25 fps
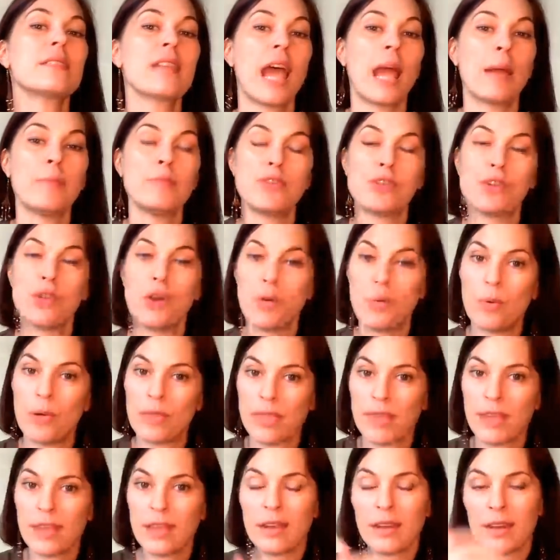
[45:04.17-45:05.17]
to go
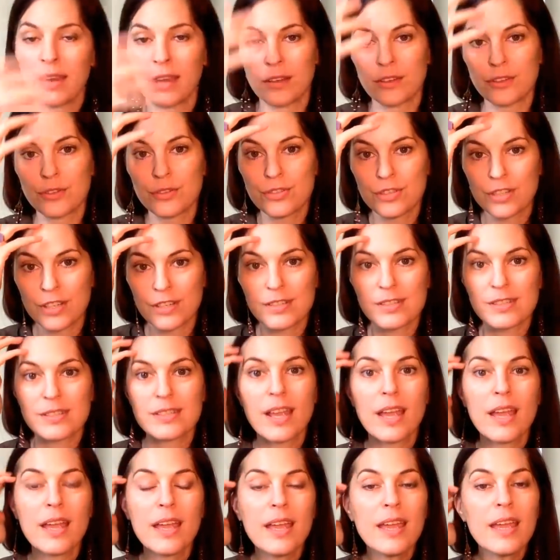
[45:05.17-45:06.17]
within and to just
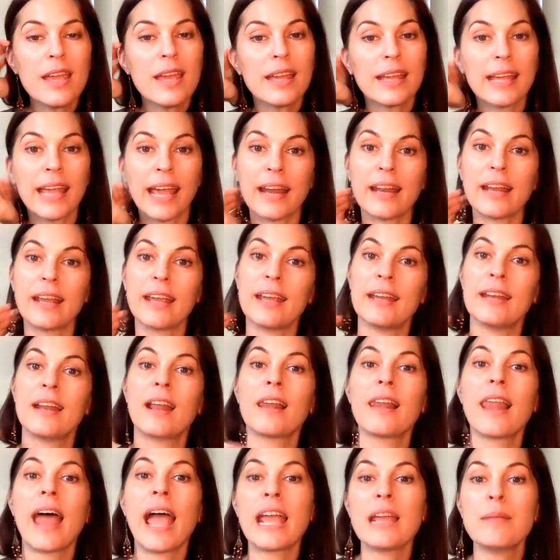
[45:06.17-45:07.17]
get in
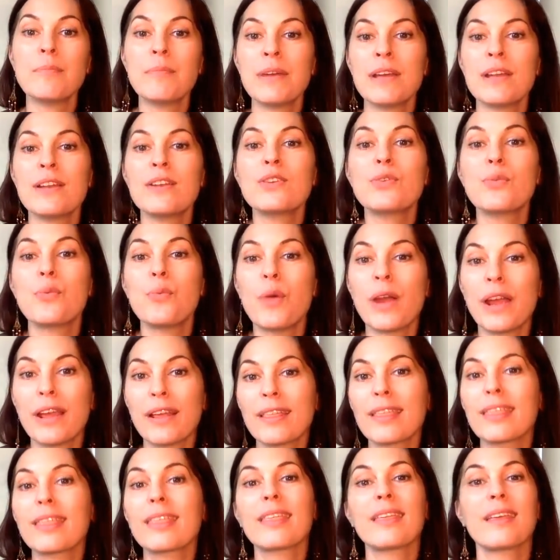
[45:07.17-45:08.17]
alignment with
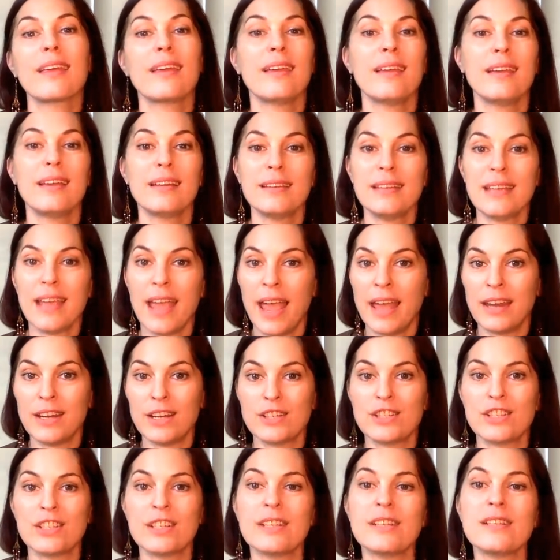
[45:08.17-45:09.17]
the
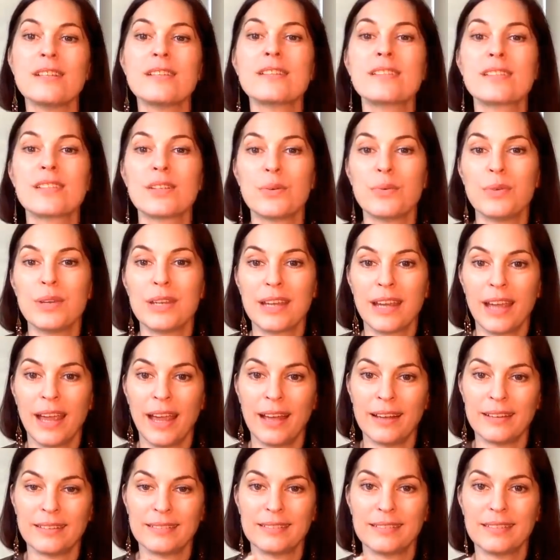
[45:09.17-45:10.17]
energies so we
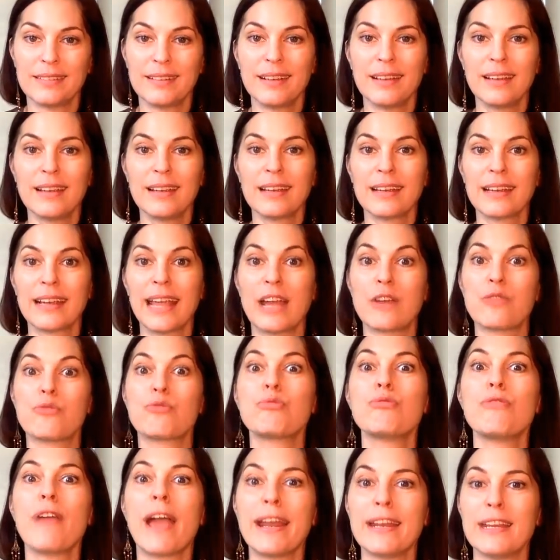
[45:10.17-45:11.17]
can get
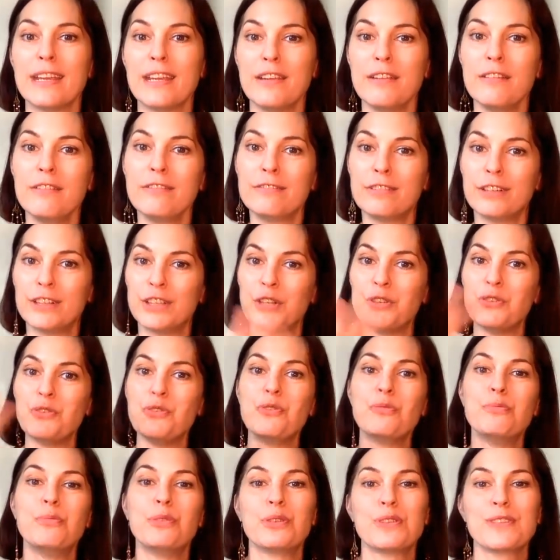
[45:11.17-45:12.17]
ready for the new
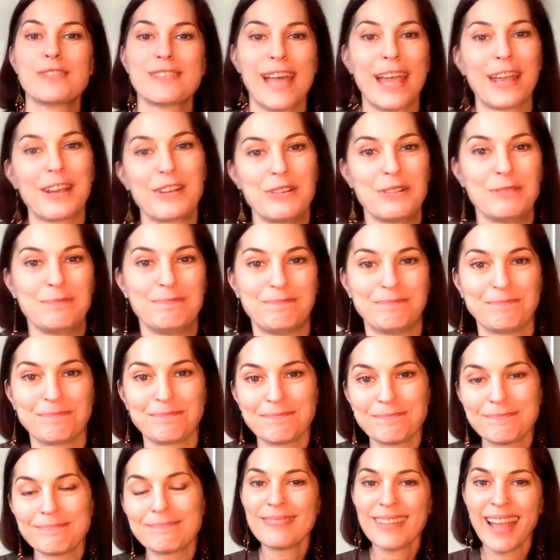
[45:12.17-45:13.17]
moon cycle.
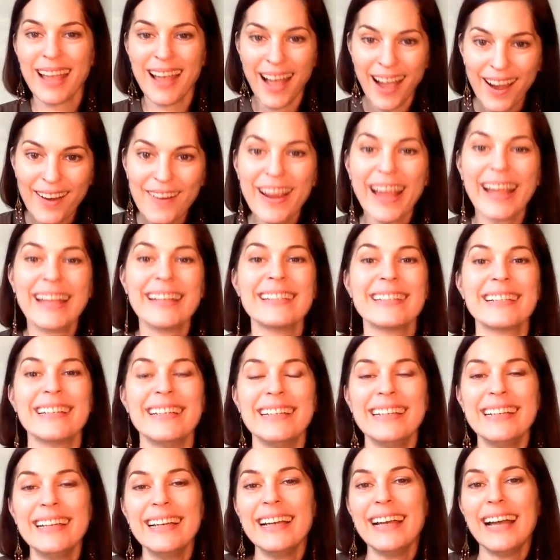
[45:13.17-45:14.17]
All right,
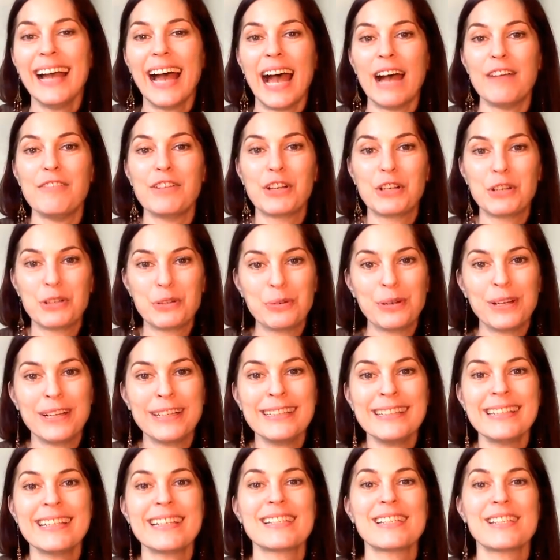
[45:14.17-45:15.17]
have a good
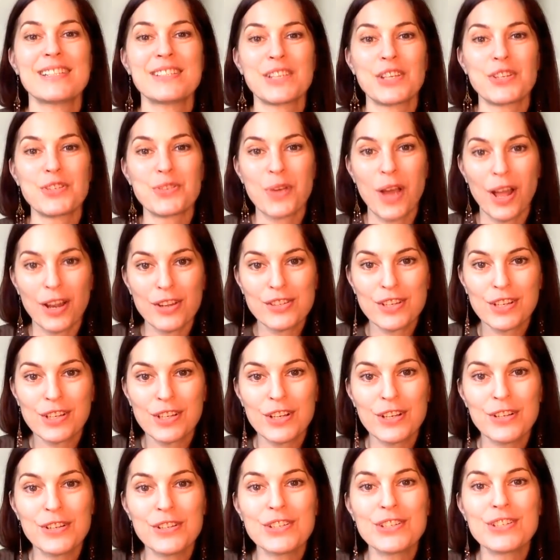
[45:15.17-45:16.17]
one. This is Astrologer
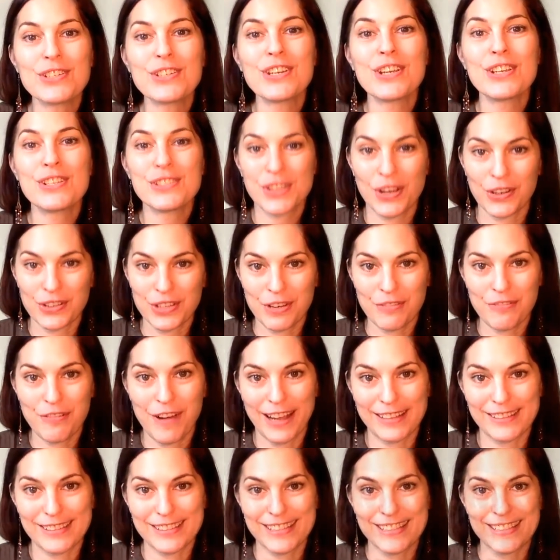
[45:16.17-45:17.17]
Coach Sonja
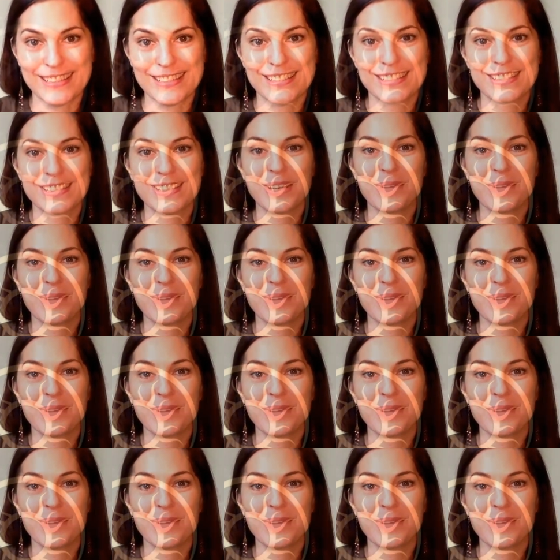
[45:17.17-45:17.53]
Francis.